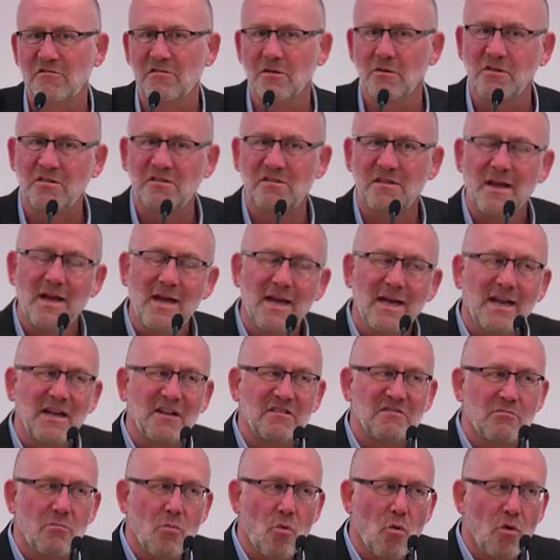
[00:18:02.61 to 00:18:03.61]
So
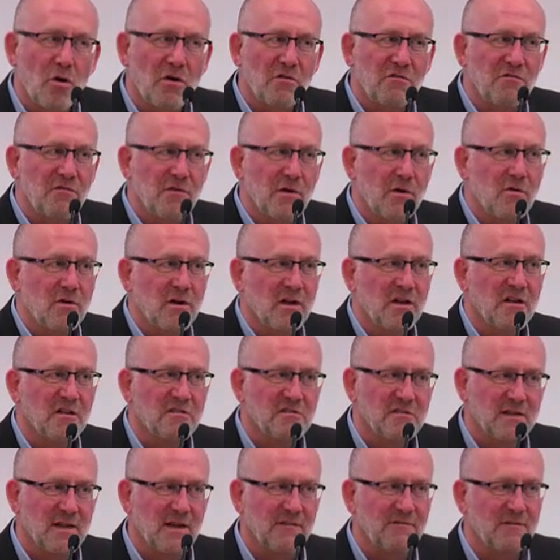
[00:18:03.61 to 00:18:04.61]
it's more focused.
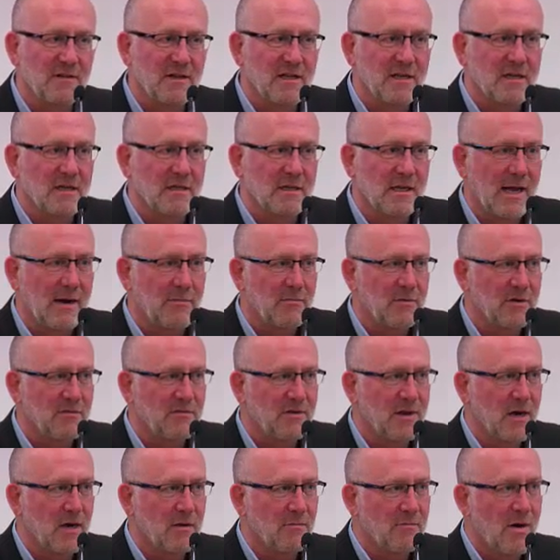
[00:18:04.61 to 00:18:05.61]
It's definitely a
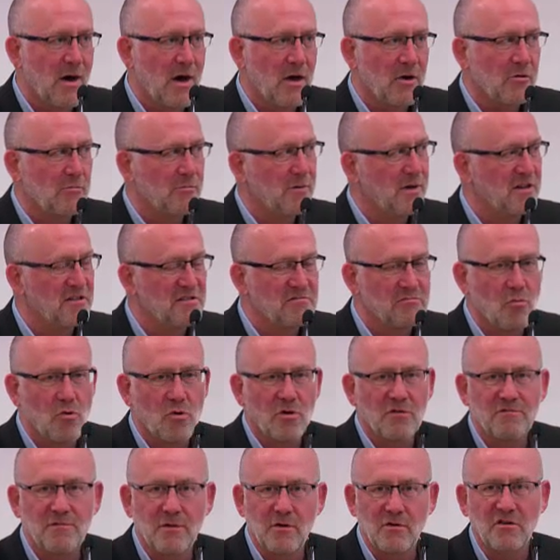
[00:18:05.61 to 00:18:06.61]
collaborative care model, but it's
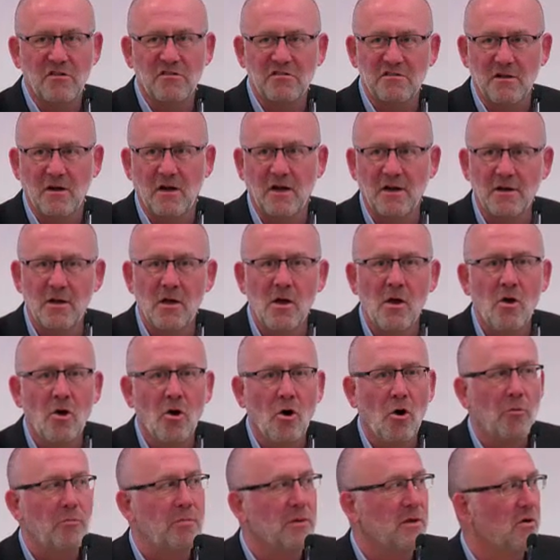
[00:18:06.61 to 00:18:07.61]
more focused on
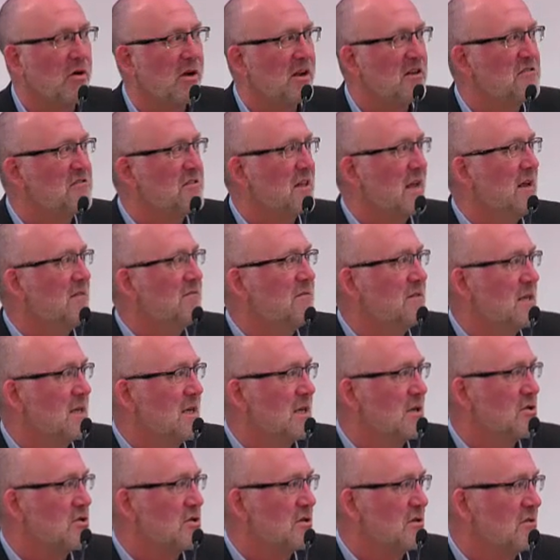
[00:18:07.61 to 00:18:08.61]
opioid
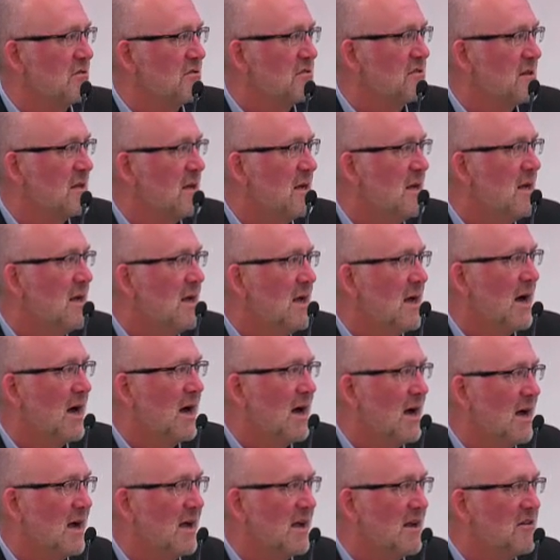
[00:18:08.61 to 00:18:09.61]
safety issues.
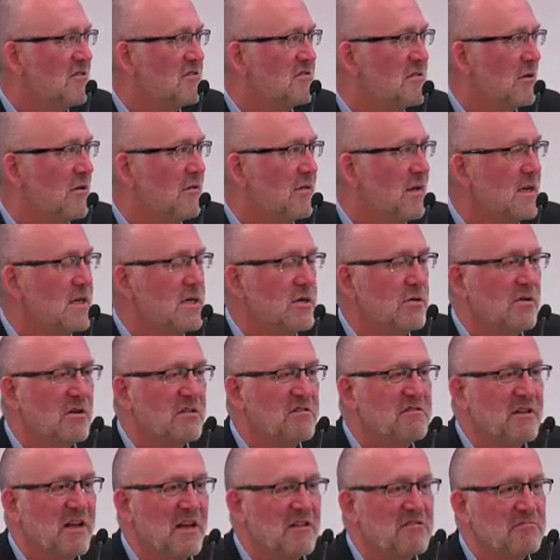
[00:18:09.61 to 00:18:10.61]
And so they do
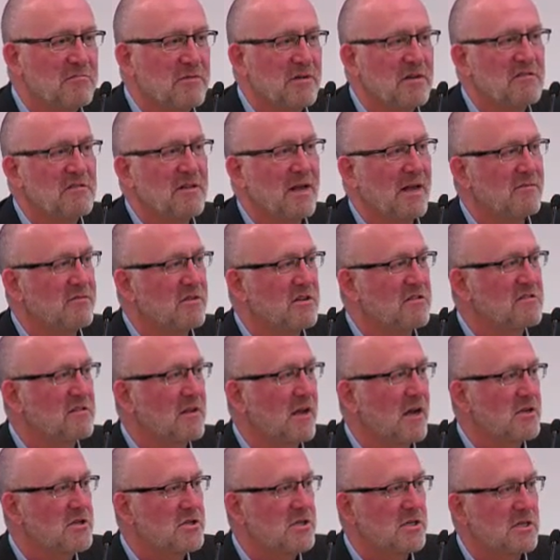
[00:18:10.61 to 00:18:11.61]
assessments, have
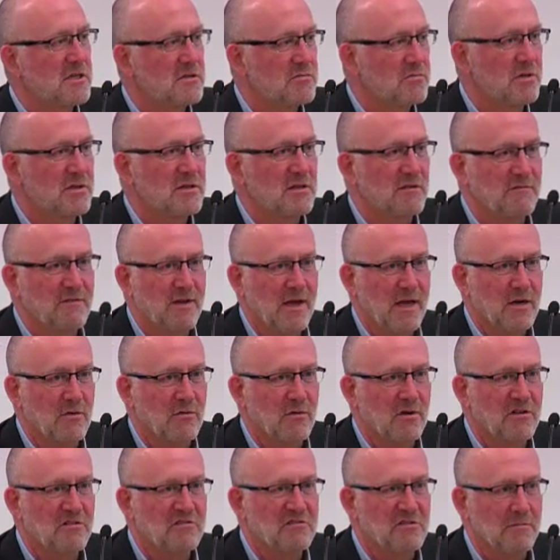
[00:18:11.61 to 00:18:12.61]
discussions with the
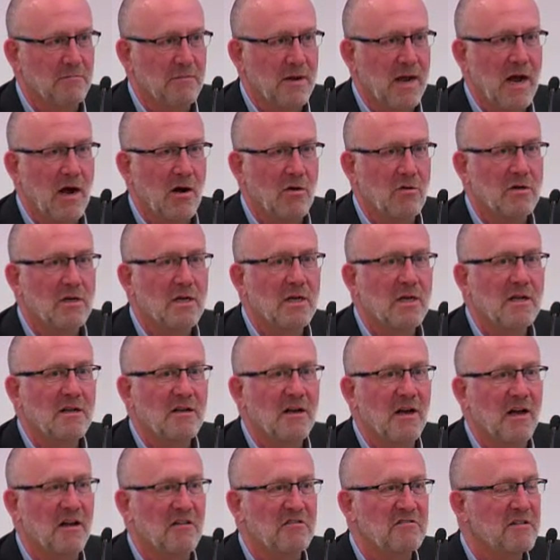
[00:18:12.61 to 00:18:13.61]
veterans about
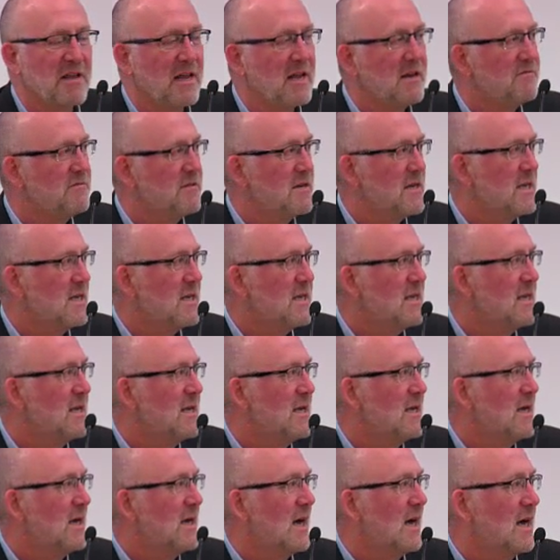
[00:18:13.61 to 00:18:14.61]
safety
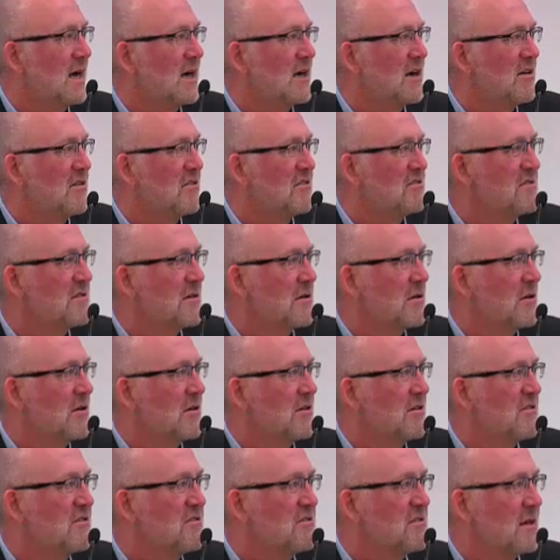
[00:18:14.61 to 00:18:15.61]

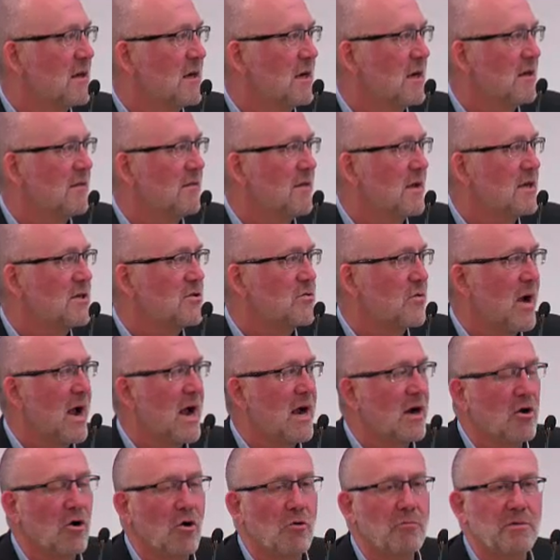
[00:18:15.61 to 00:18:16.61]
concerns. They
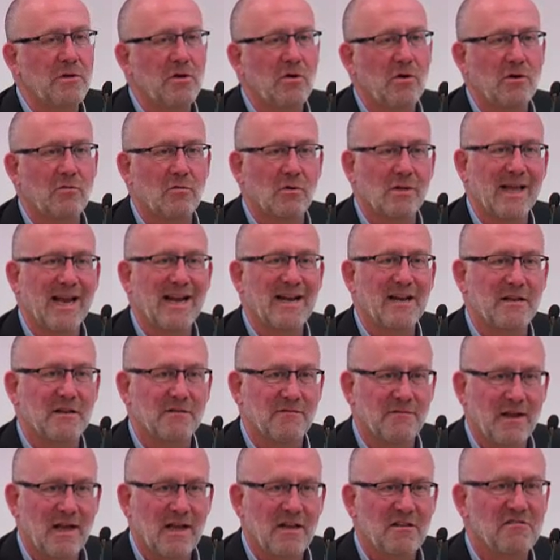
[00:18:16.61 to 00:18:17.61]
track opioid-related
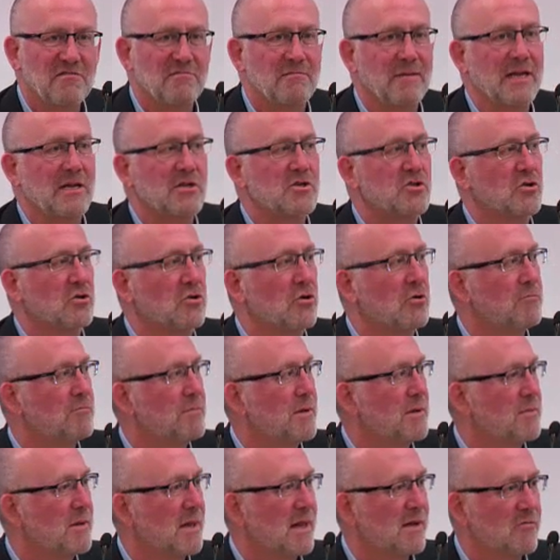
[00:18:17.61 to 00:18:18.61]
events, make sure
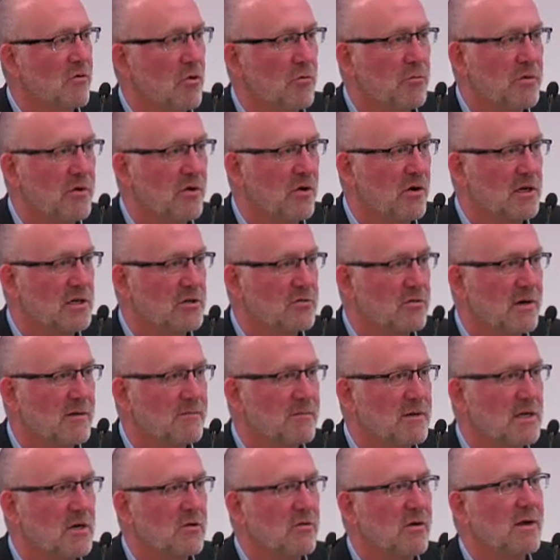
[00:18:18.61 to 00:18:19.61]
people have opioid
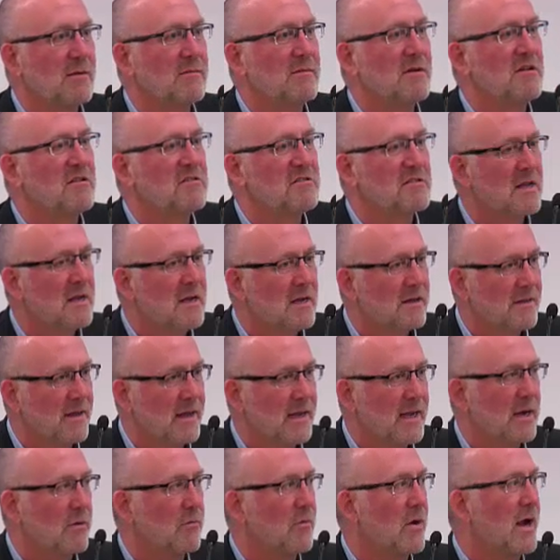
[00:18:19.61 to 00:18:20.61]
treatment agreements,
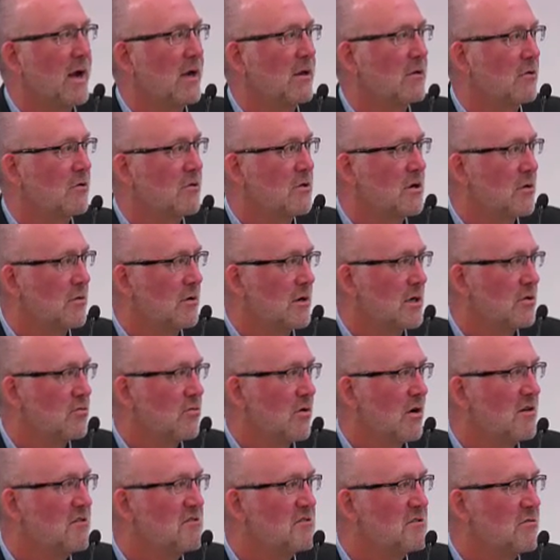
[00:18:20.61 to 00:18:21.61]
they get regular urine
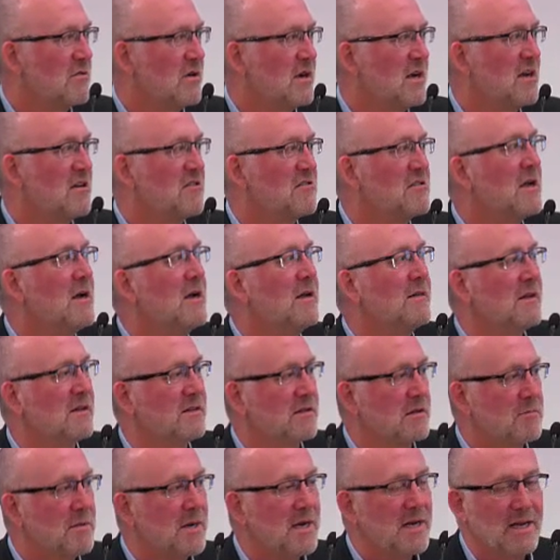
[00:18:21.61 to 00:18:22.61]
drug screens,
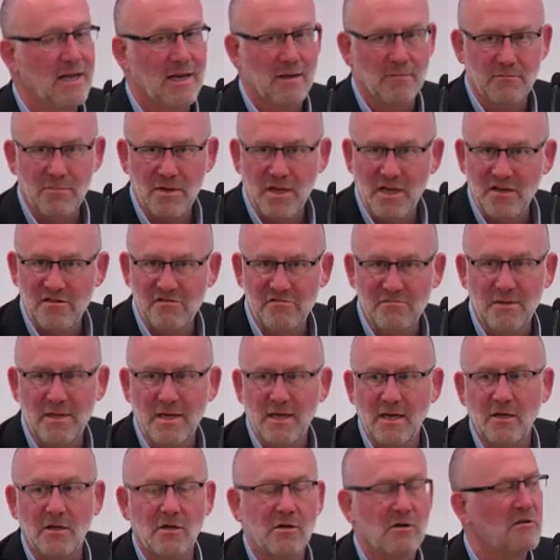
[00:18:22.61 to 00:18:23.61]
that the PDMP is
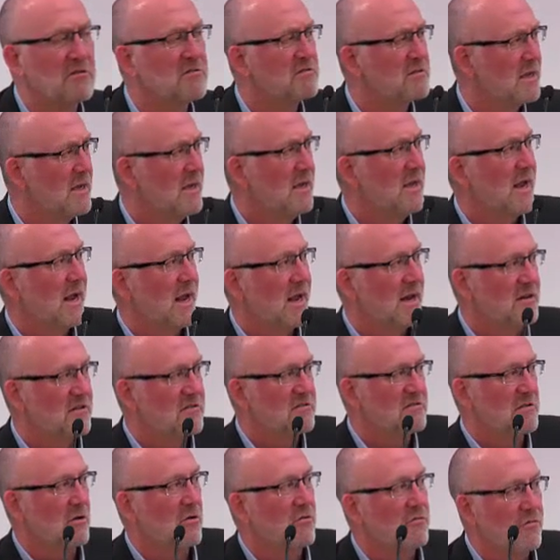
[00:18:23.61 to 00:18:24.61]
being used,
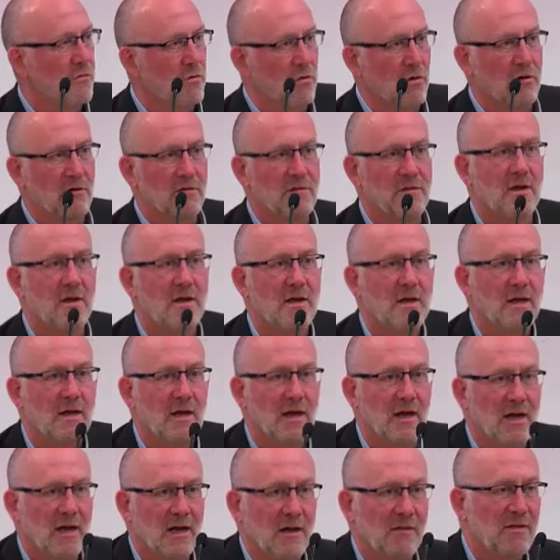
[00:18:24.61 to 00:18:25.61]
and so forth.
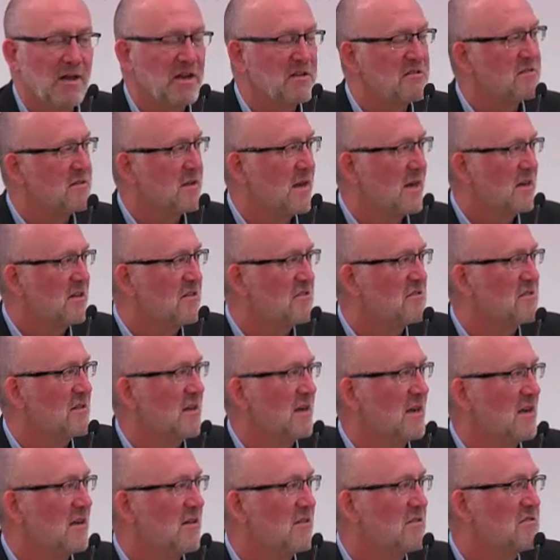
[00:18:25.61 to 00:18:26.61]
That study's
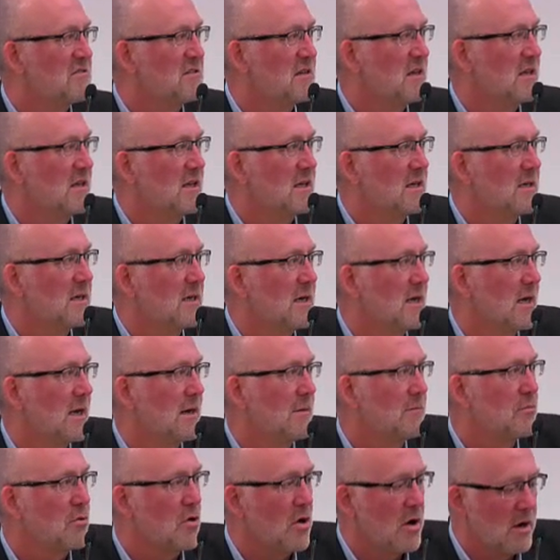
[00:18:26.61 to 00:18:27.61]
still
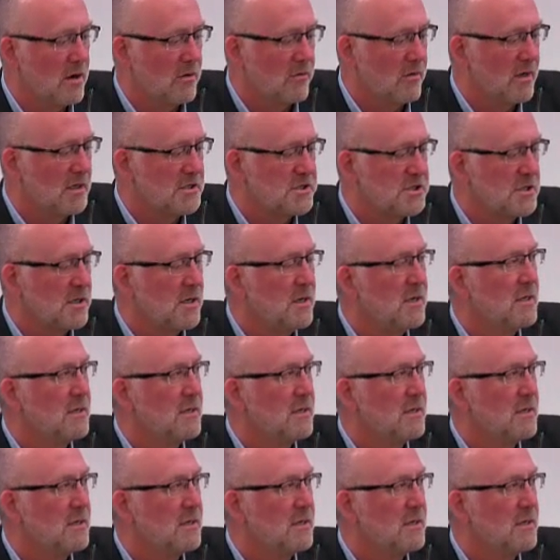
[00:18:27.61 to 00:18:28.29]
in progress.